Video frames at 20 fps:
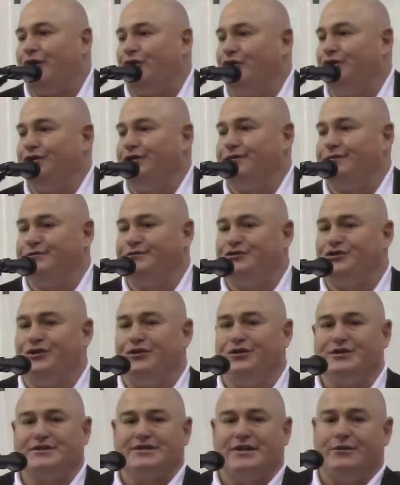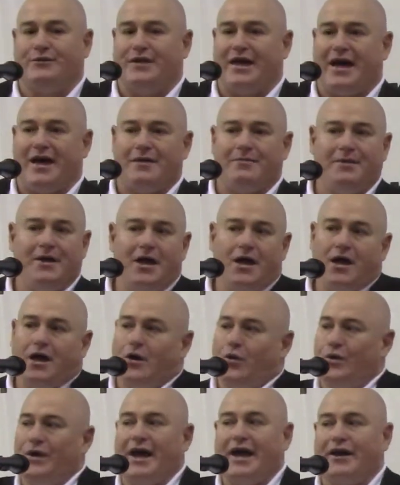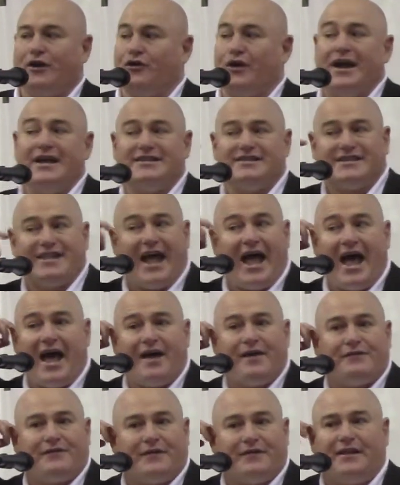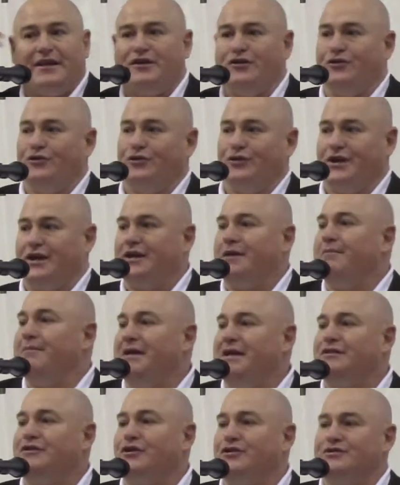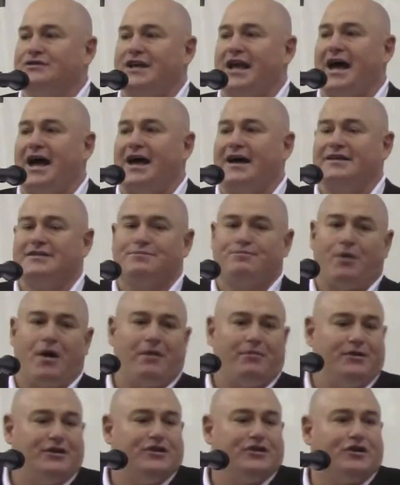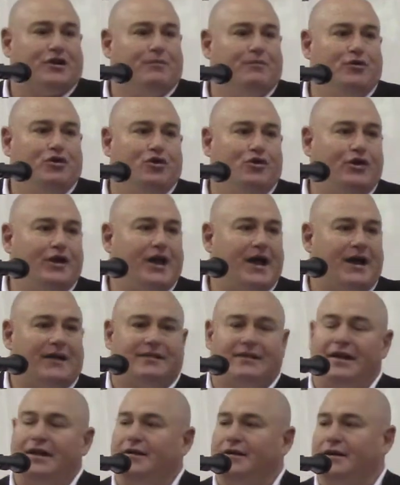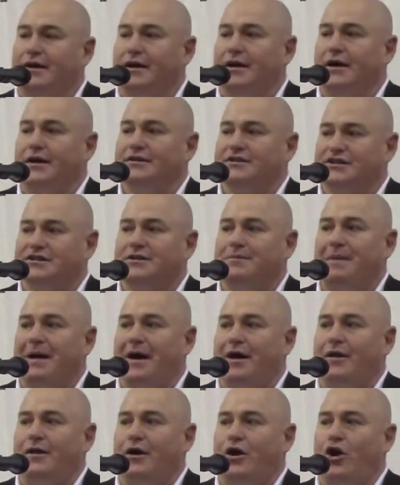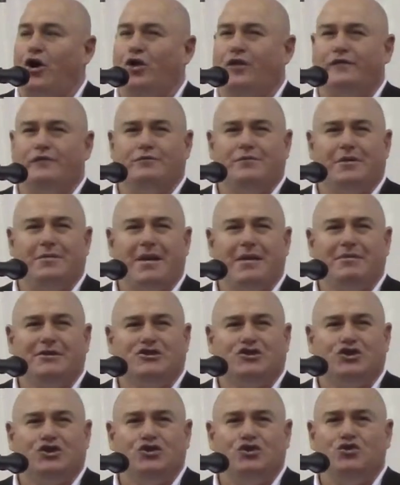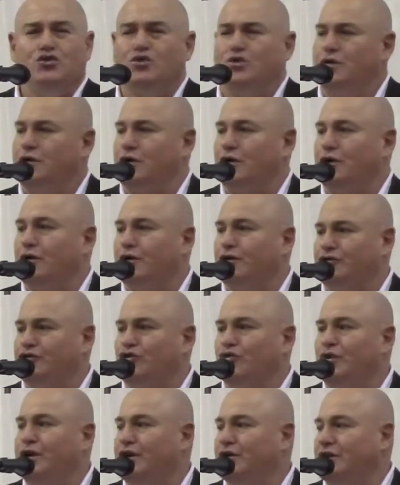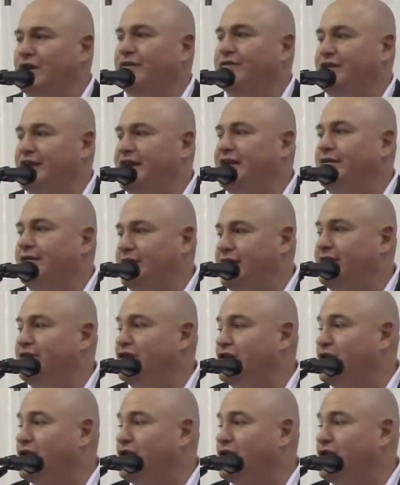I couldn't do this thing without him. We got a great staff. I think you'll get to meet those guys probably in the community. I think just about all of them, maybe 2 or 3 are living in the